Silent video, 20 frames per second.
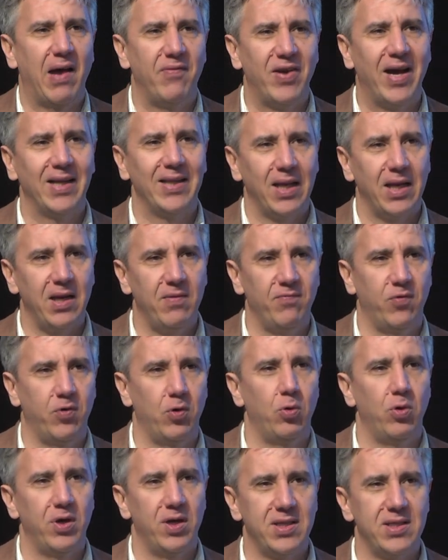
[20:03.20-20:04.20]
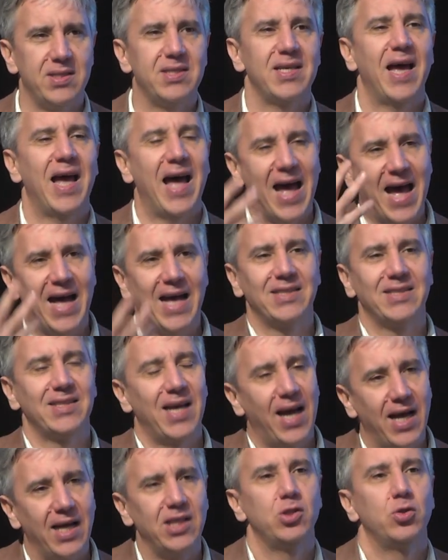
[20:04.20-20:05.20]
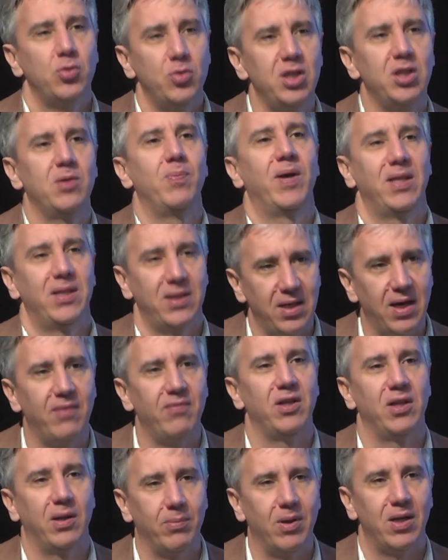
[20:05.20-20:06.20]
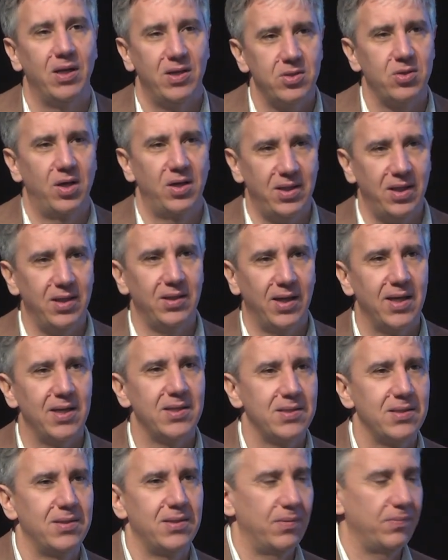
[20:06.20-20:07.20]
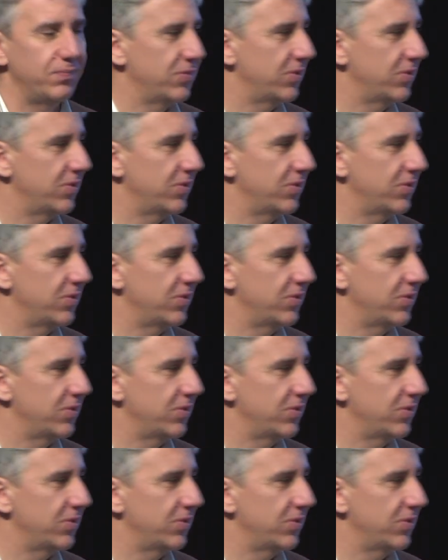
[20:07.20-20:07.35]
have had an influence, as had treatment in everything. So I think that's